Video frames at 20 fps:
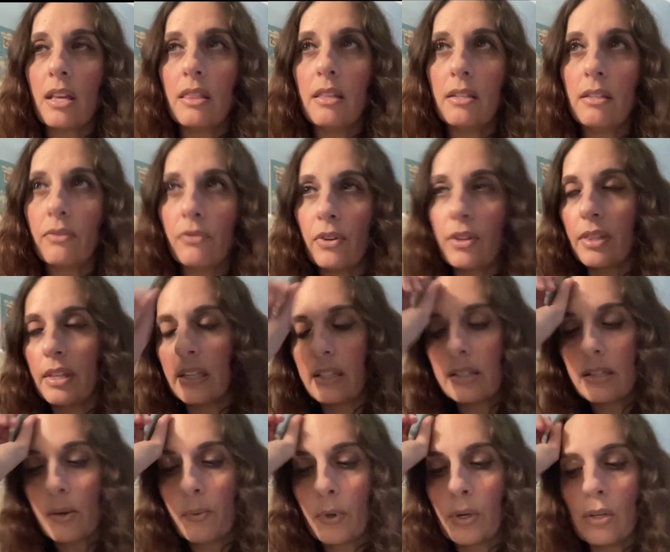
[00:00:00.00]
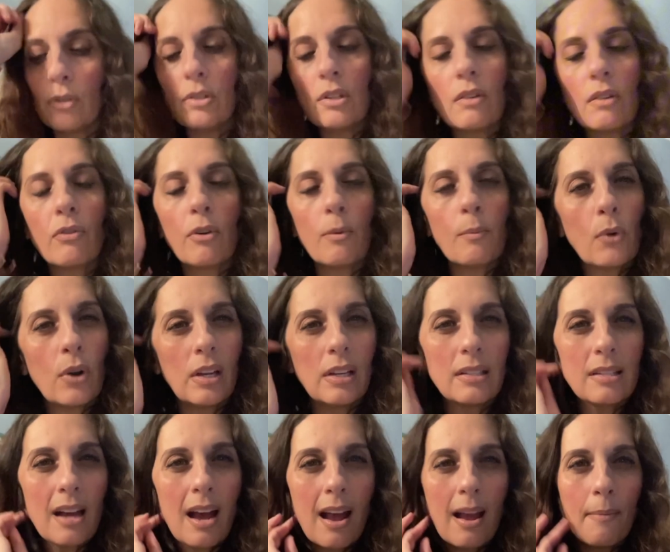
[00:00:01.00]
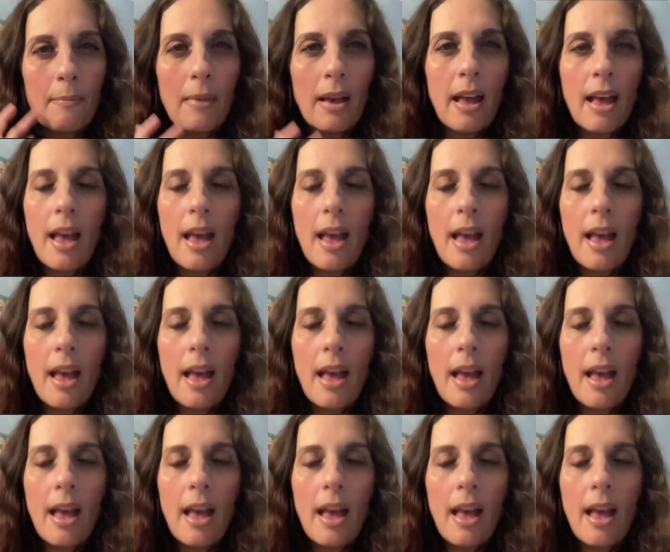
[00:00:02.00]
the different things that we're using for morning time,